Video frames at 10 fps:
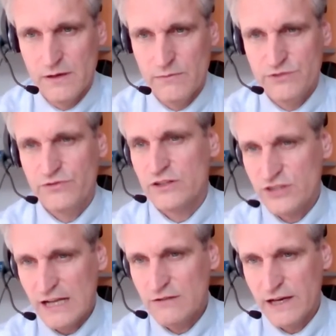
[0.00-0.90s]
which for
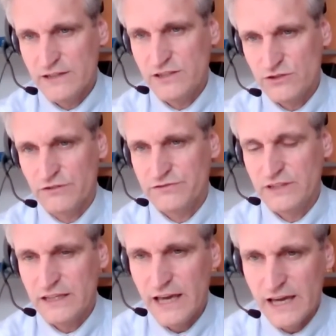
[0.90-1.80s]
child rights is often
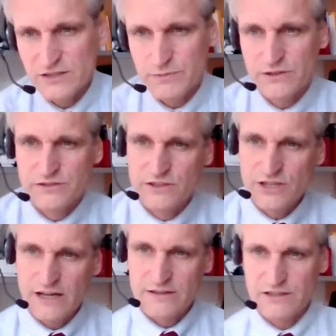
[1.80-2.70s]
the case because the
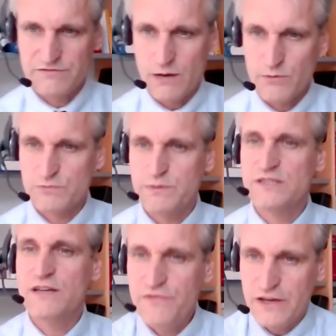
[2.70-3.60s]
charter is far more
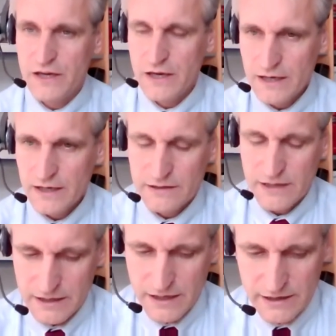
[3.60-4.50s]
specific
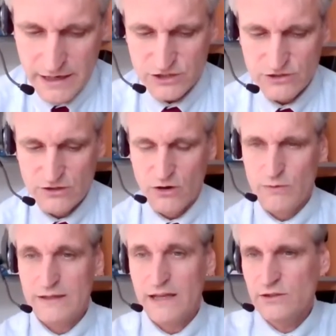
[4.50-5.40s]
than national law.
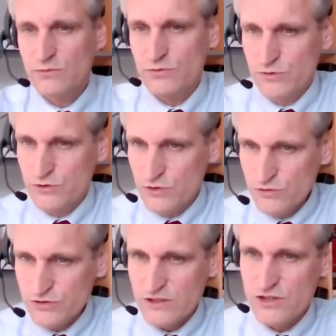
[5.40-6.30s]
Well, then you, you would
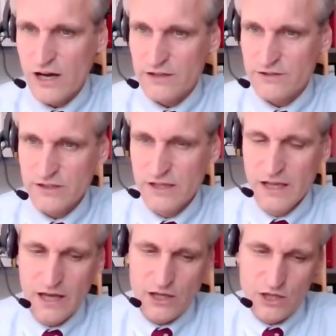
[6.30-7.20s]
use the charter,
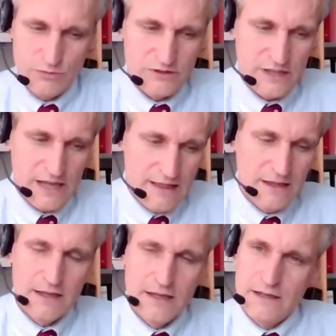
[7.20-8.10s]
you would tell
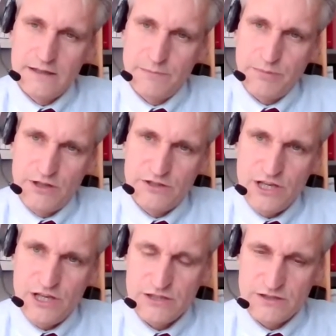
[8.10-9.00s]
the
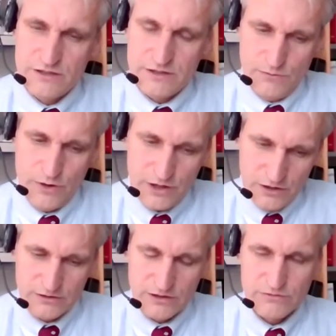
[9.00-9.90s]
politicians
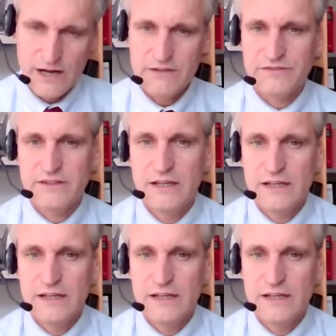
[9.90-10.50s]
working on the draft